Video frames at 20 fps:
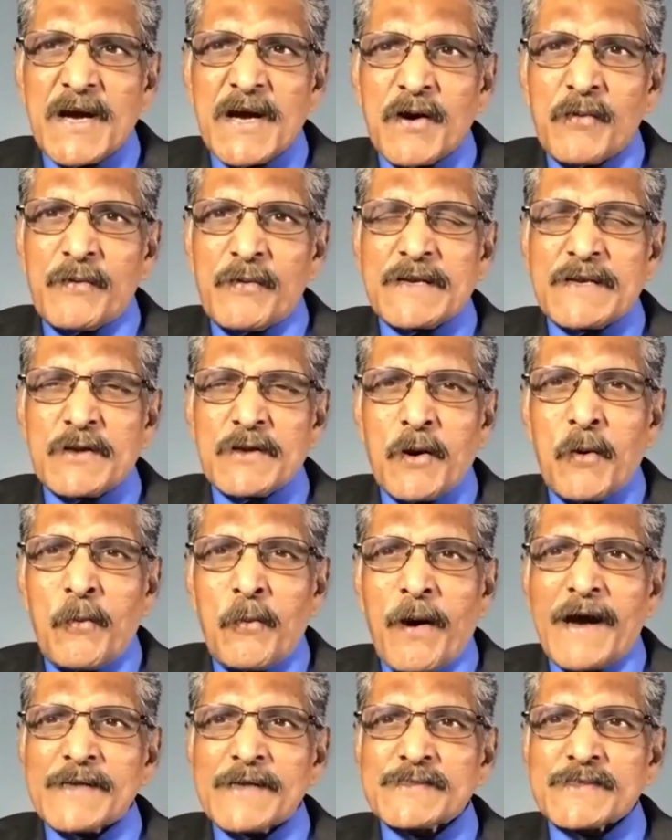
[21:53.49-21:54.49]
We don't
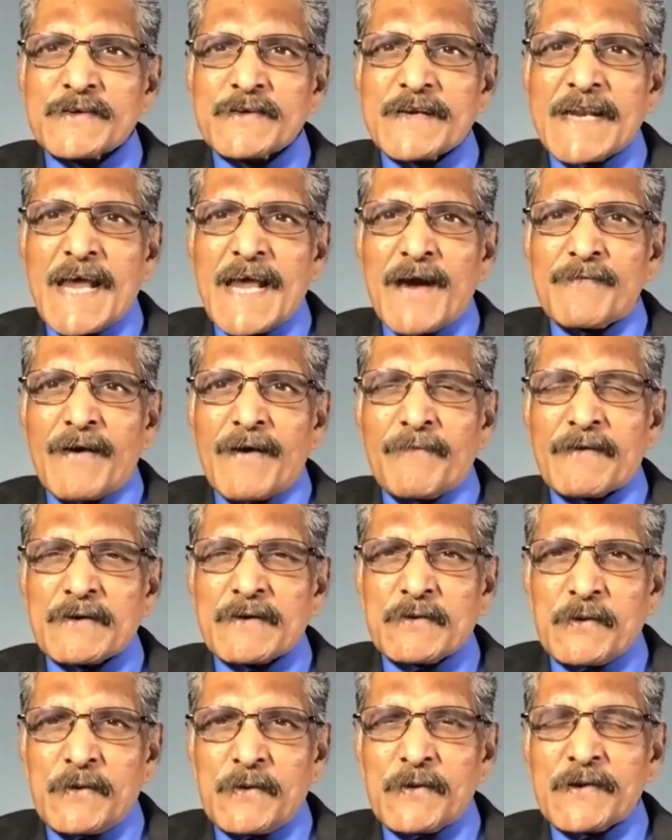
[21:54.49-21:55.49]
want to live our
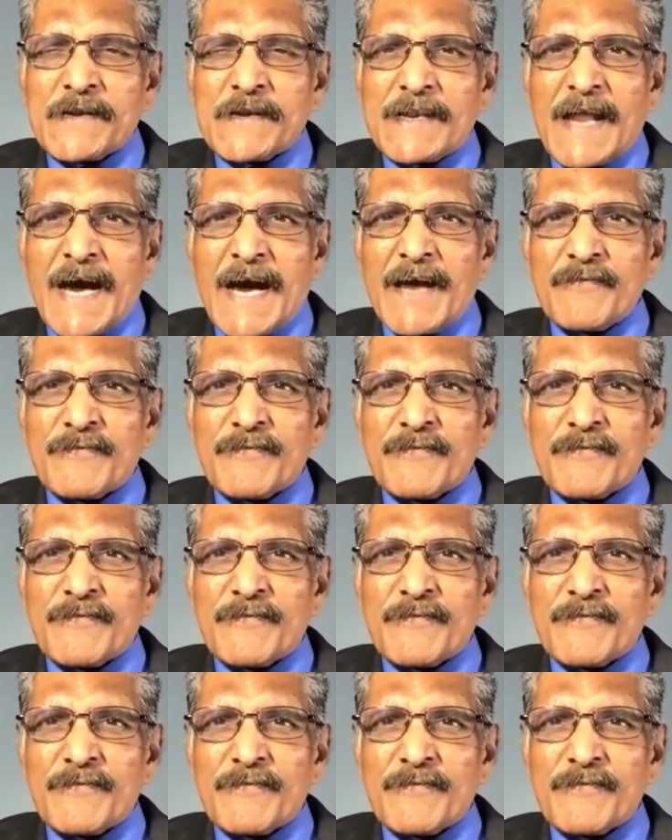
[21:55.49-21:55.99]
own life.